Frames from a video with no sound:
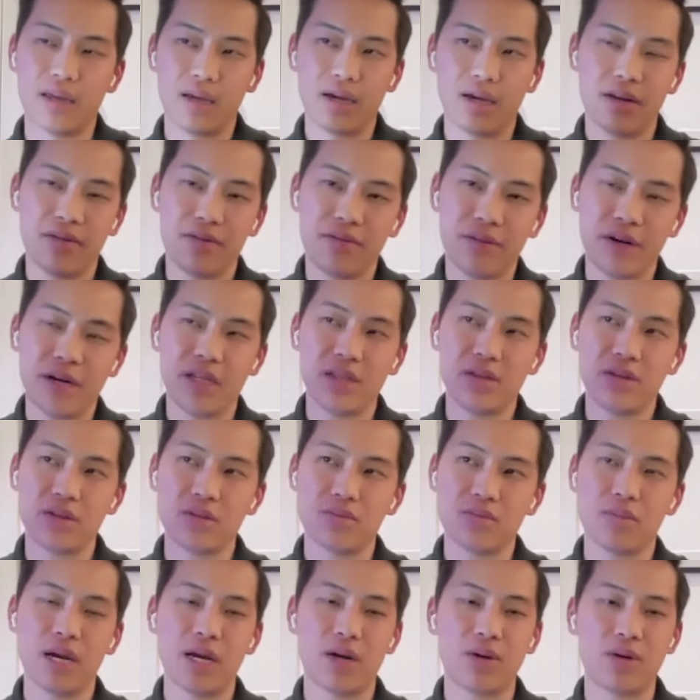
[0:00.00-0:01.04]
then kind of finding
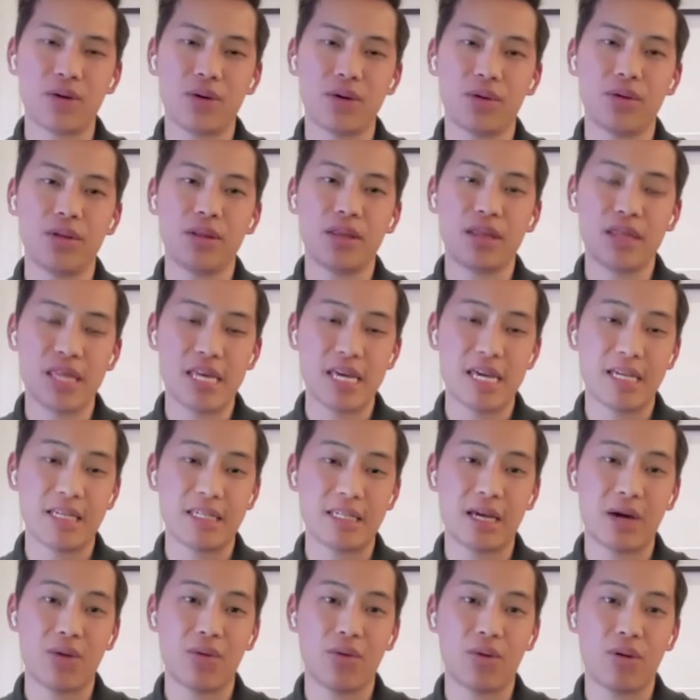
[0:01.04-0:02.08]
those micro
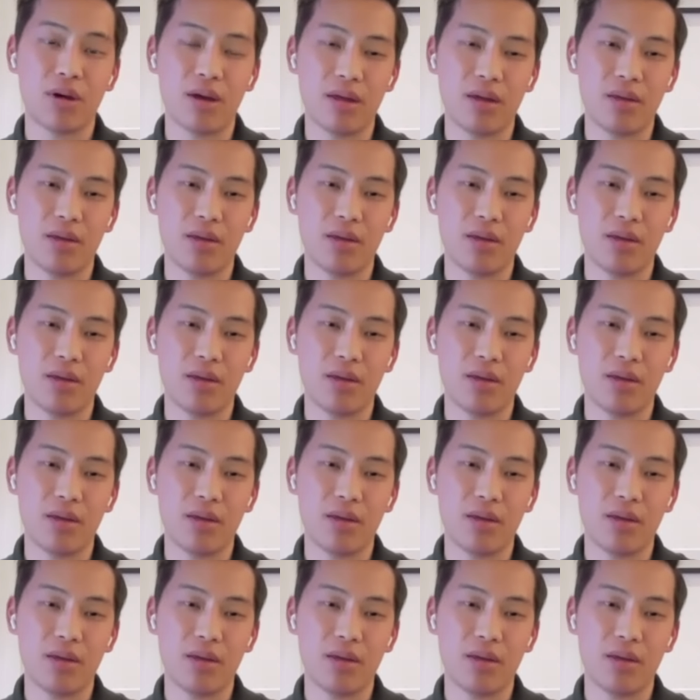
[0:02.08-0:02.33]
things that